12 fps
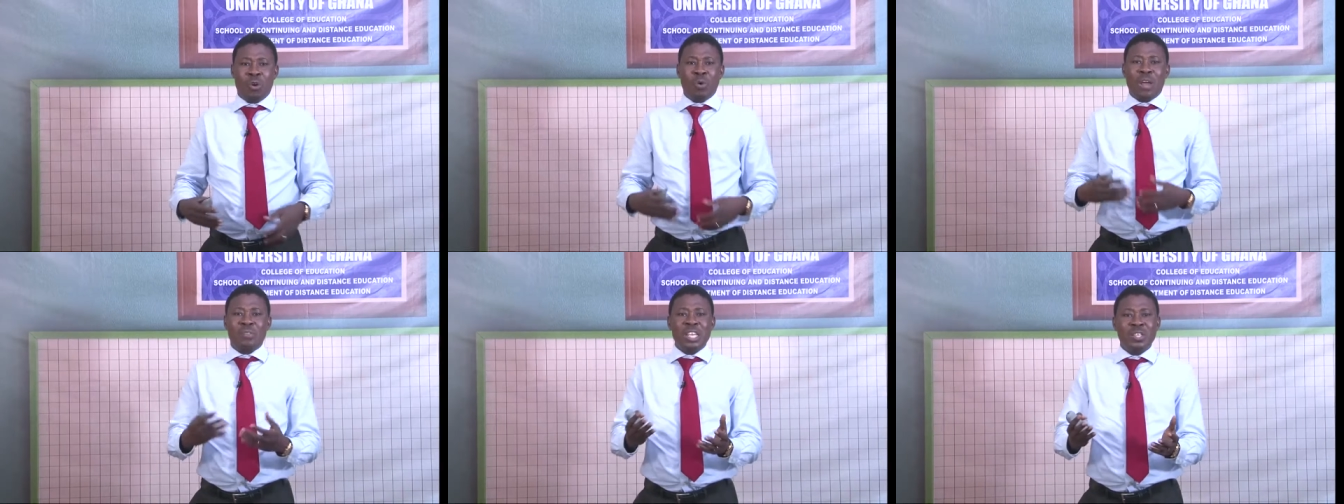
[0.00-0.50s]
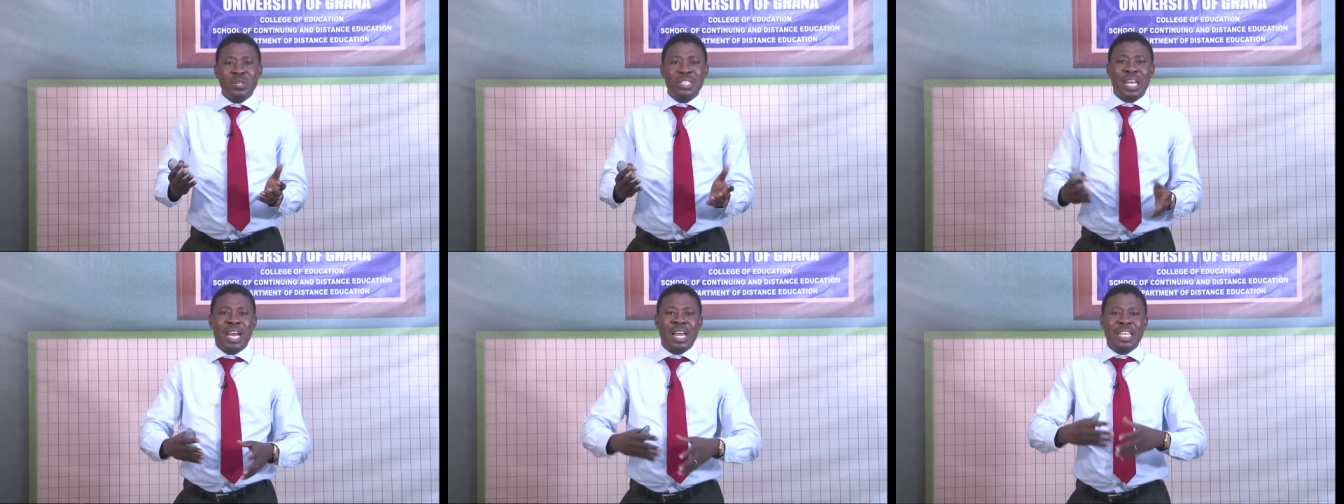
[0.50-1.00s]
We have NGOs
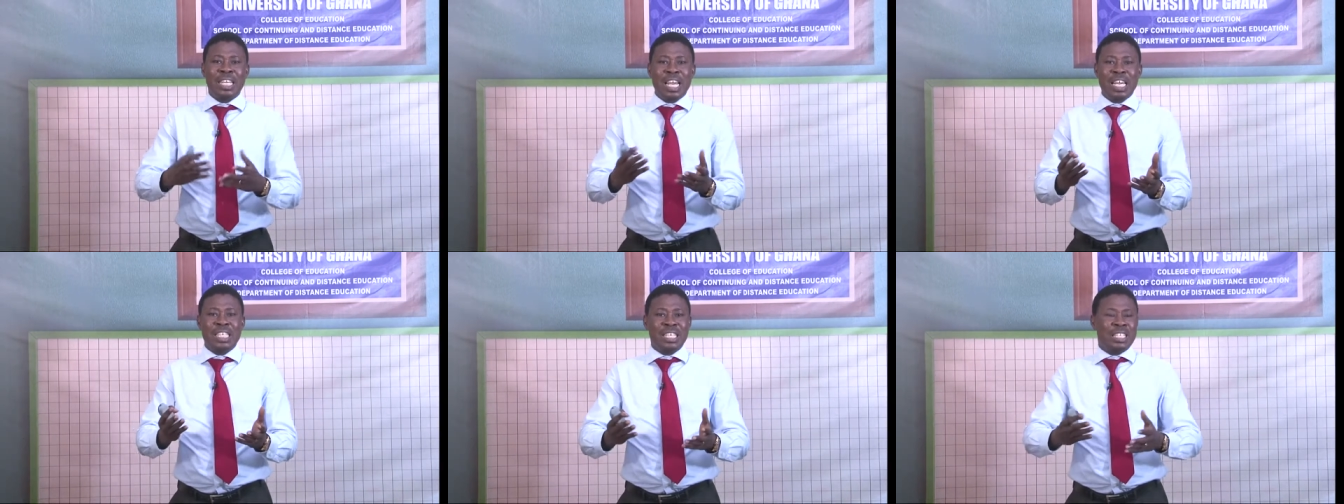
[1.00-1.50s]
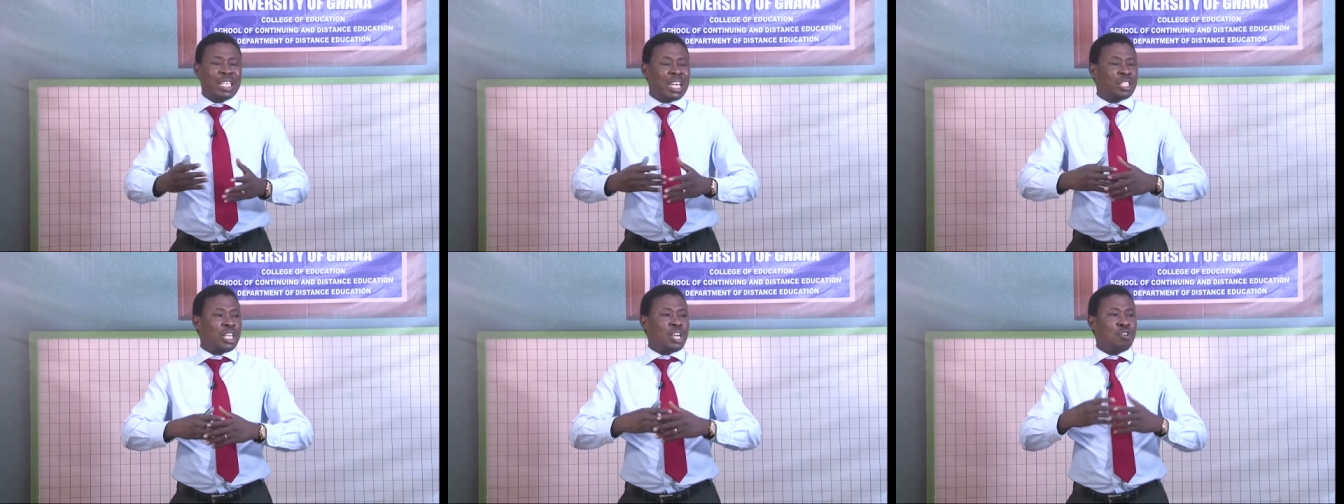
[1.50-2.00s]
that are engaged in
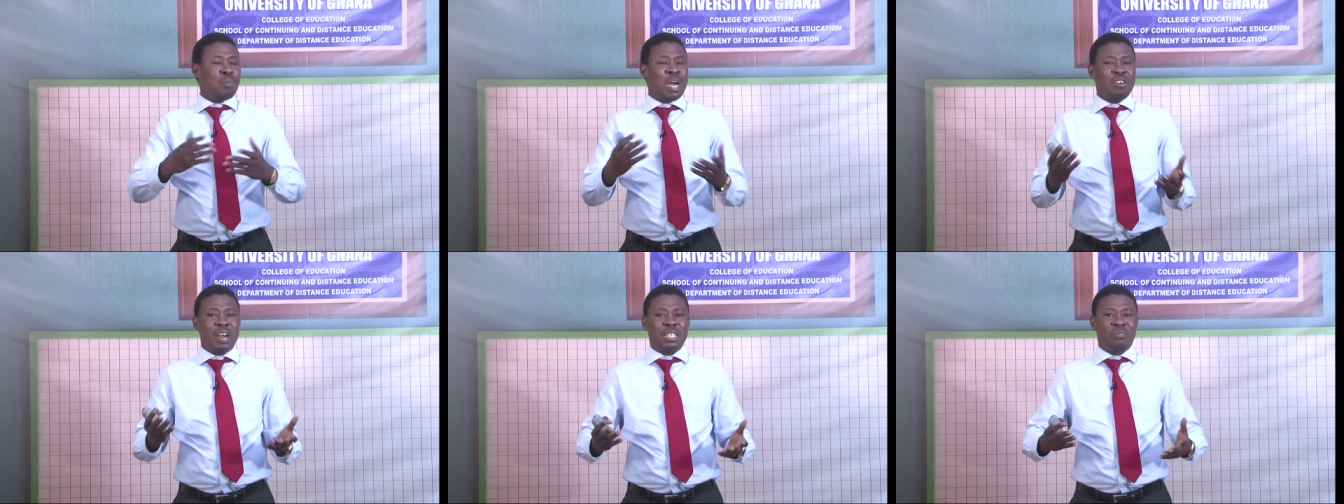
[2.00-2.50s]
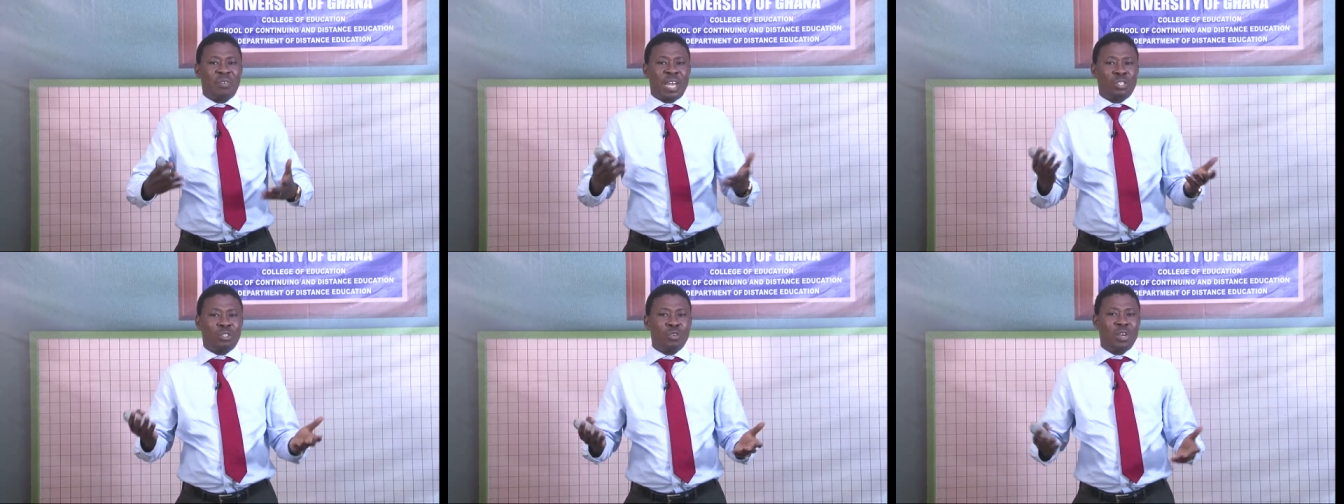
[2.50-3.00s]
international human rights
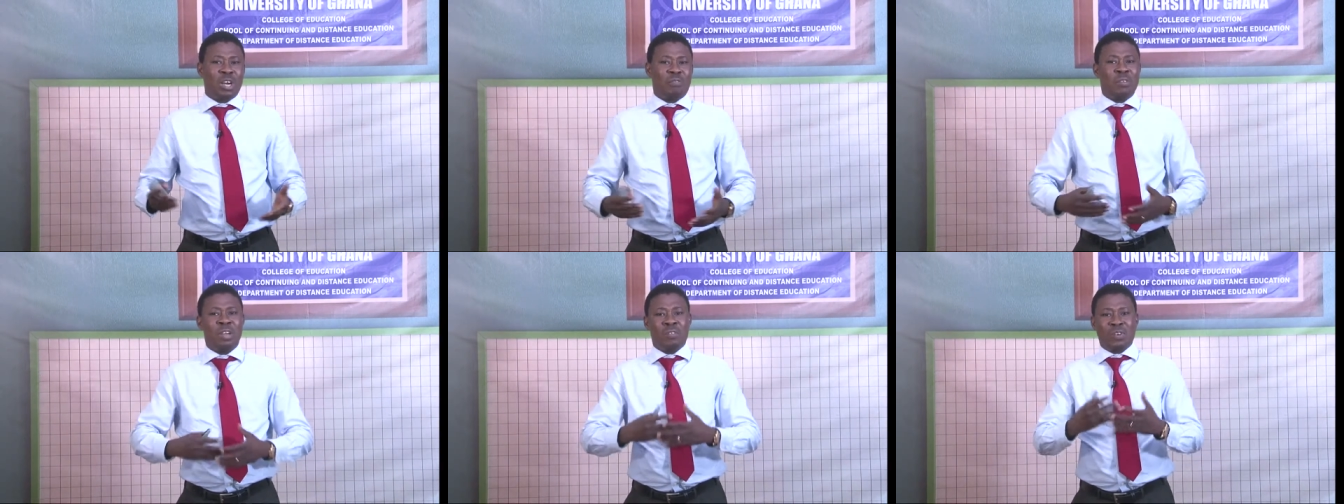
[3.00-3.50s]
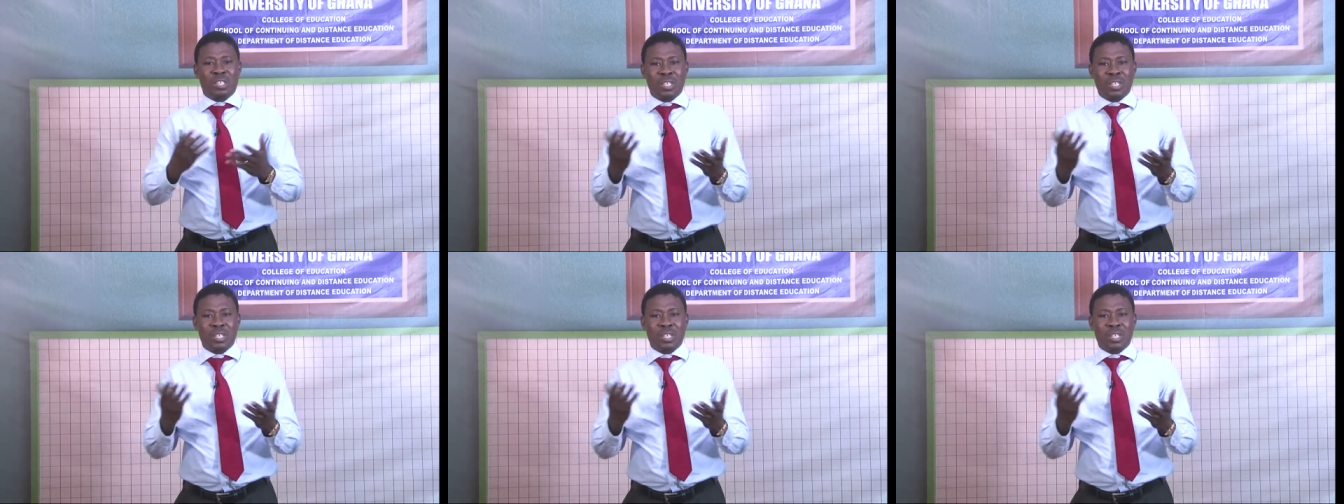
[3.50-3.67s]
fights. So you have, for